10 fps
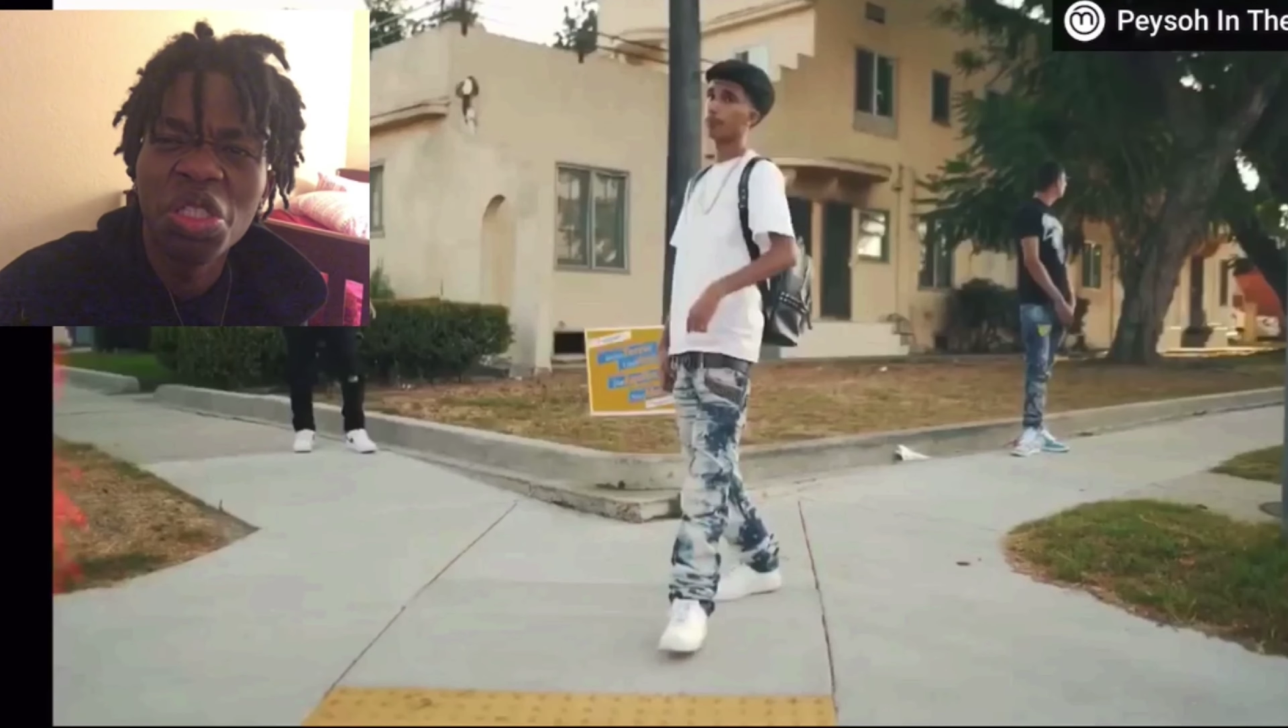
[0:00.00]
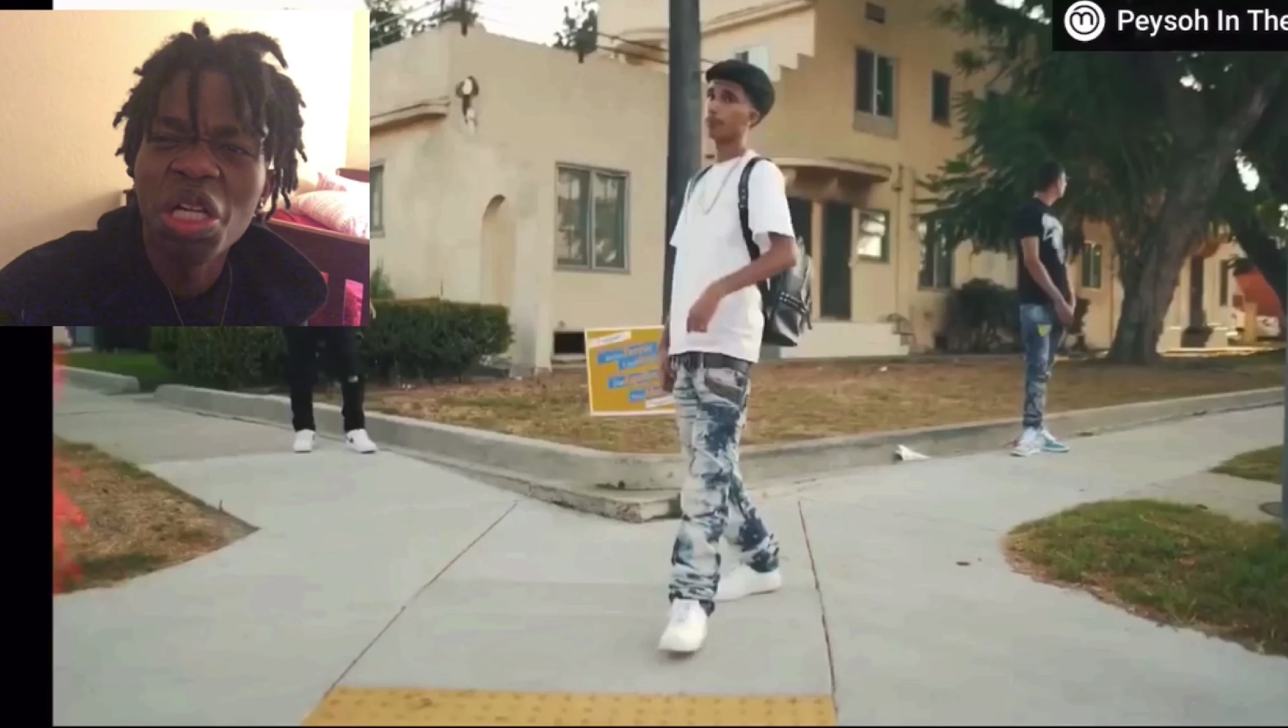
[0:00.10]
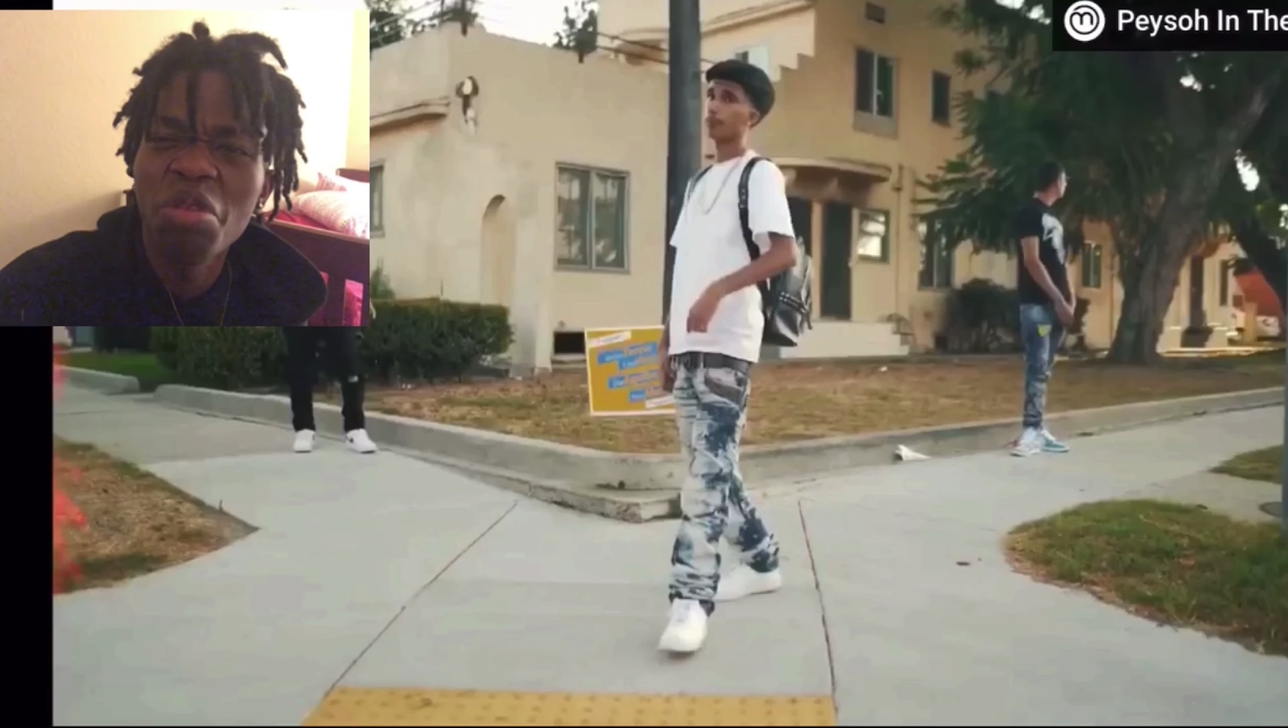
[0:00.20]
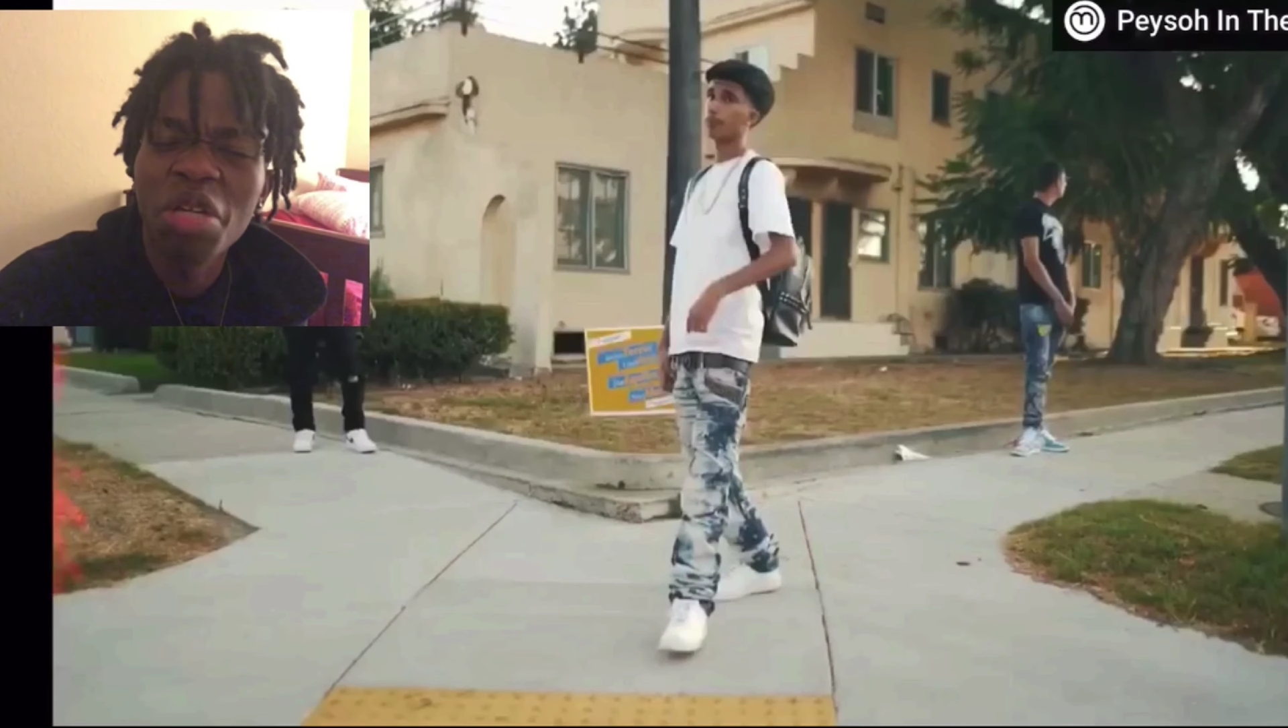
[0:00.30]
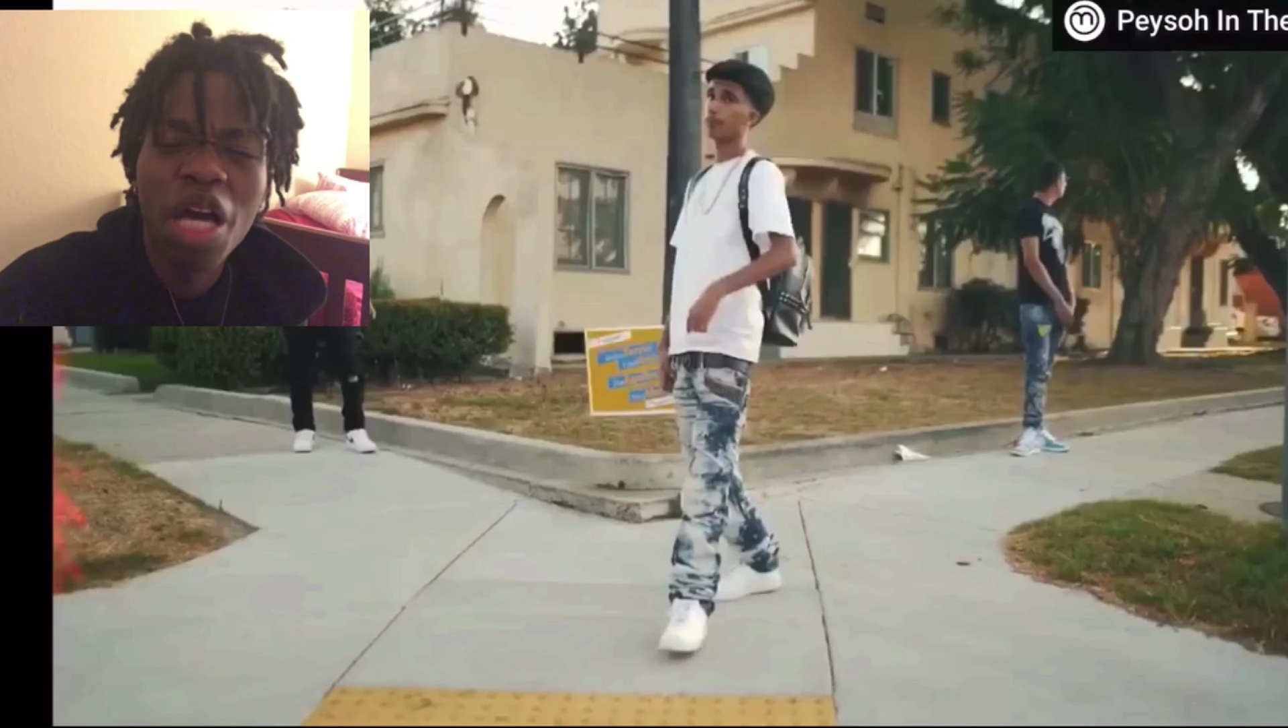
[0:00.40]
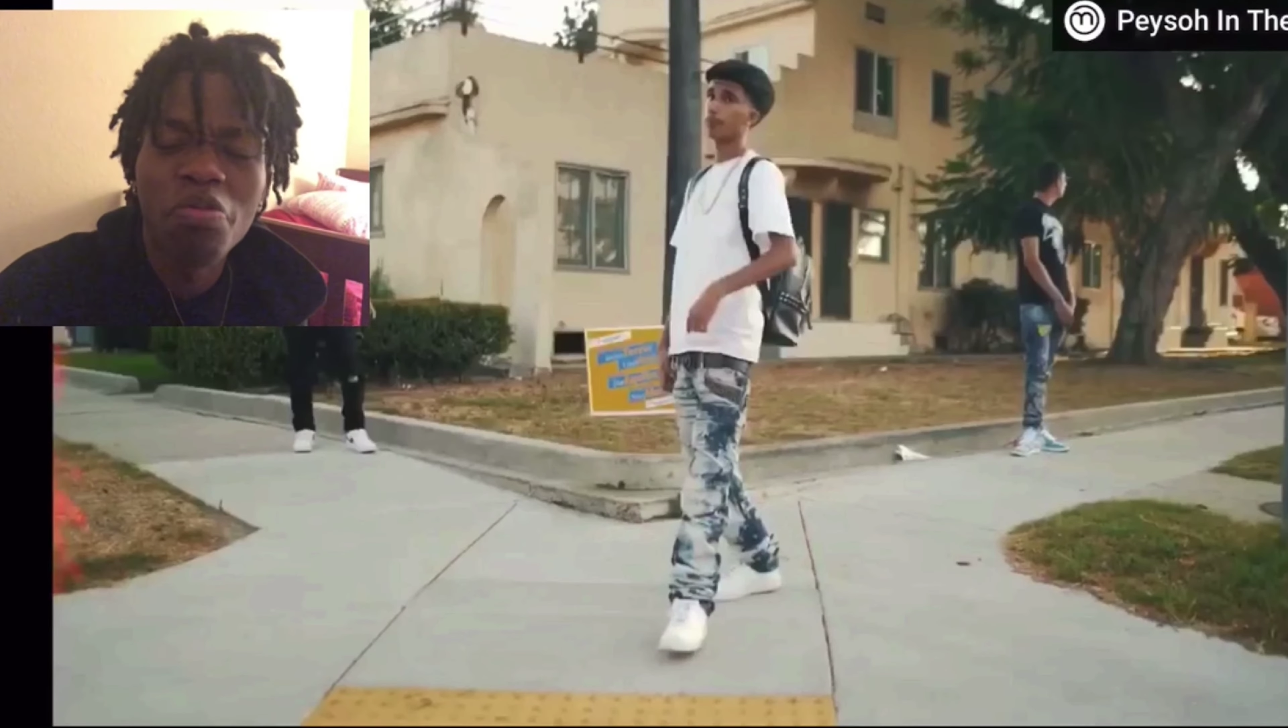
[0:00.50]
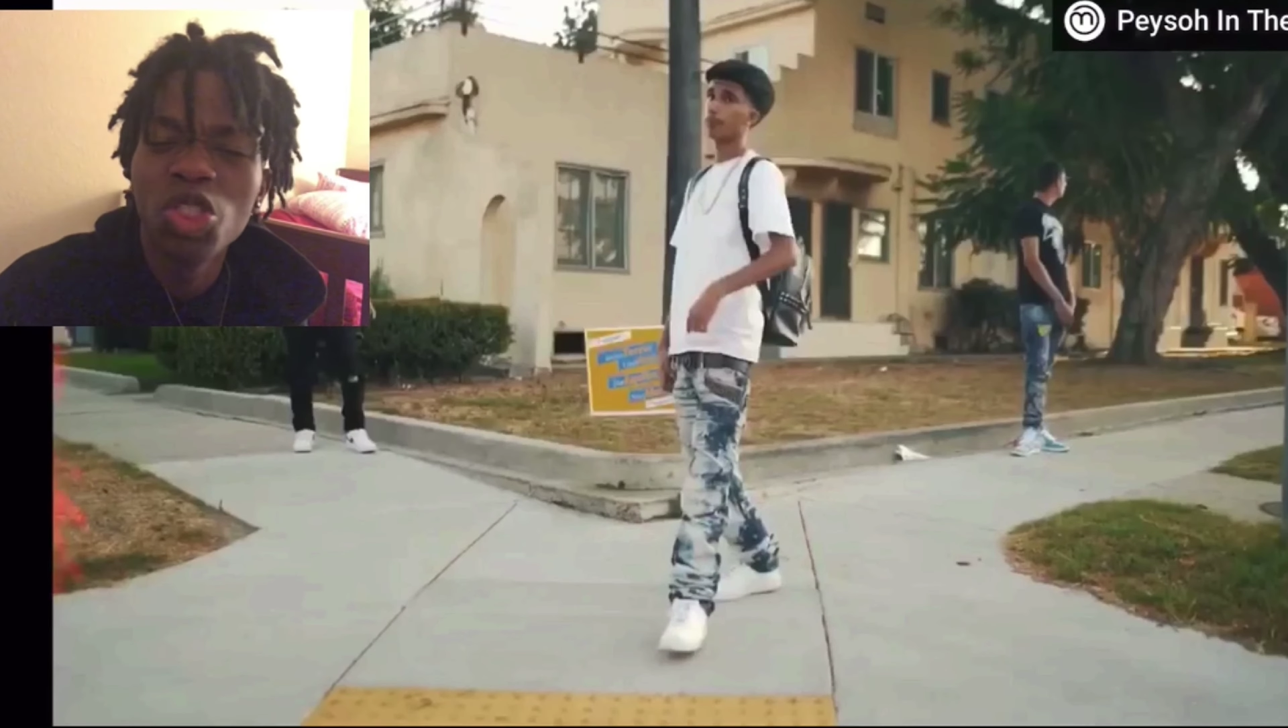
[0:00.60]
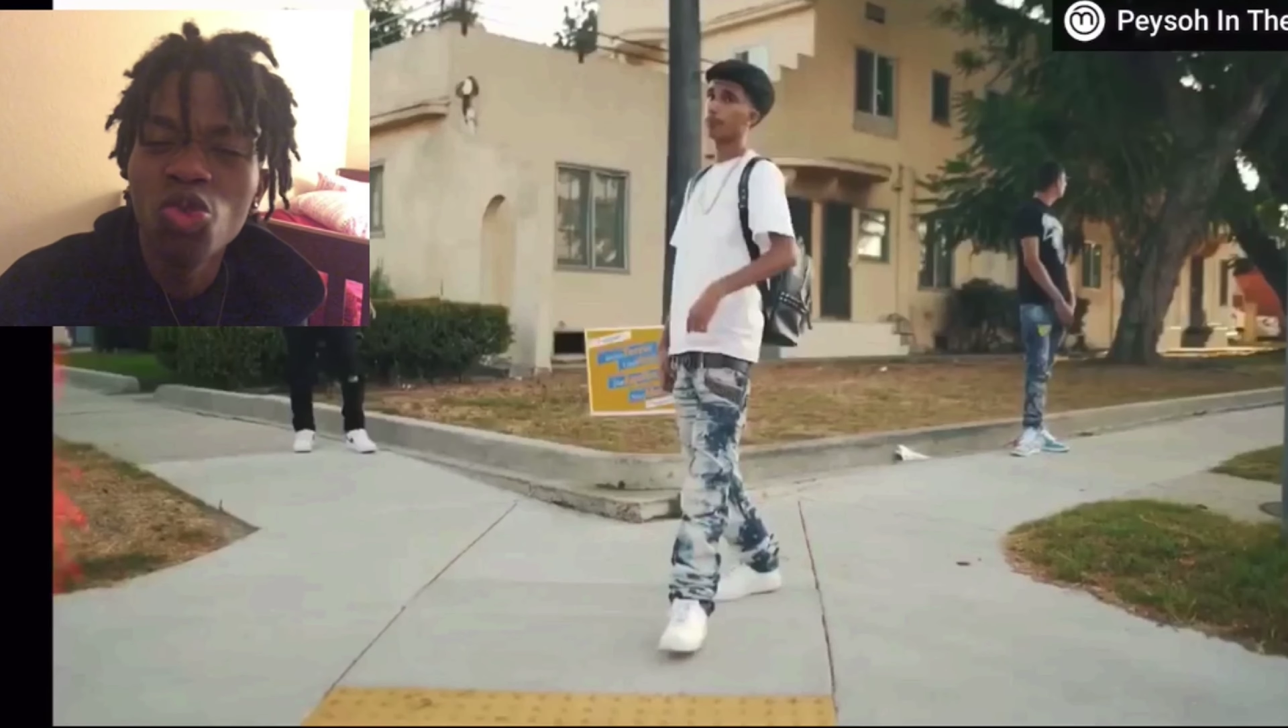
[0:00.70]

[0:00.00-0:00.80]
stop capping,